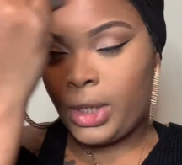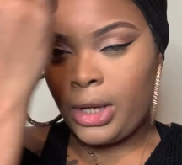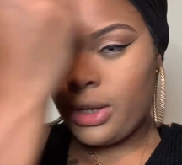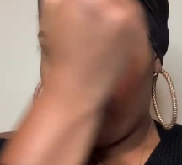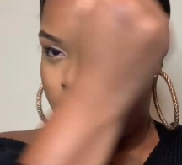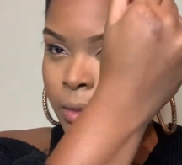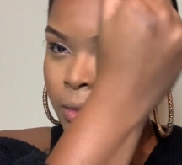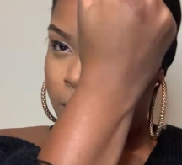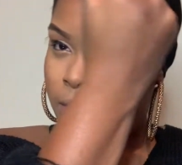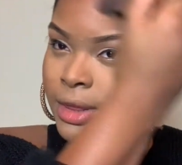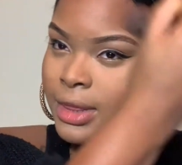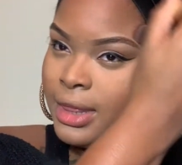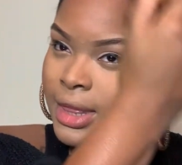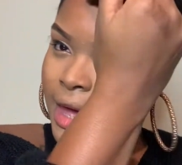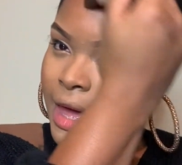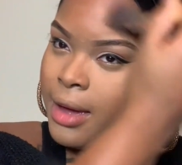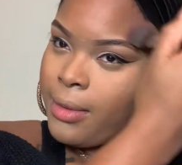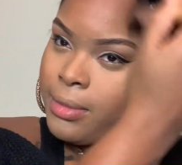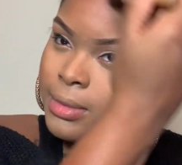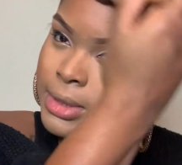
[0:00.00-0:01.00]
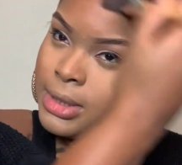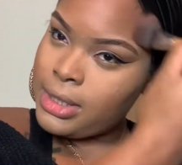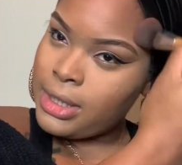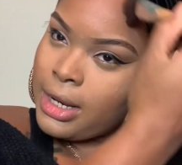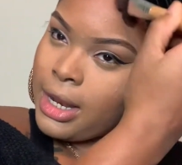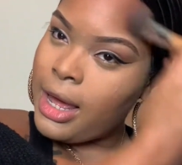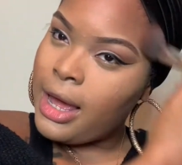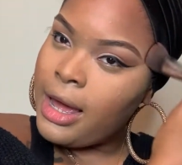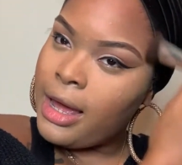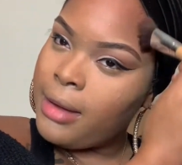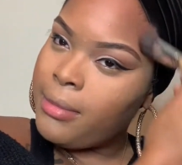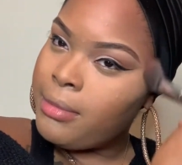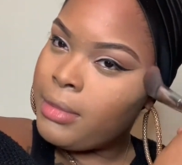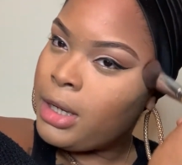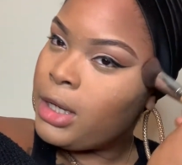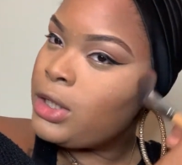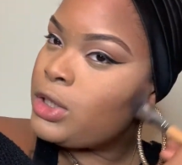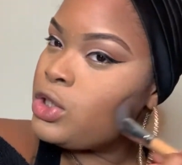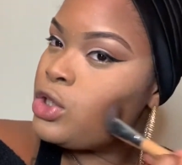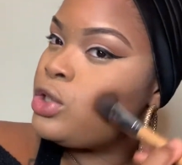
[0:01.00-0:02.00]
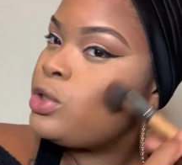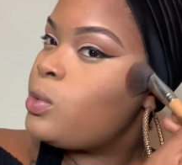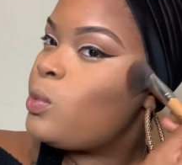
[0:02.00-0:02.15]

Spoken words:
Well, that was a lot much.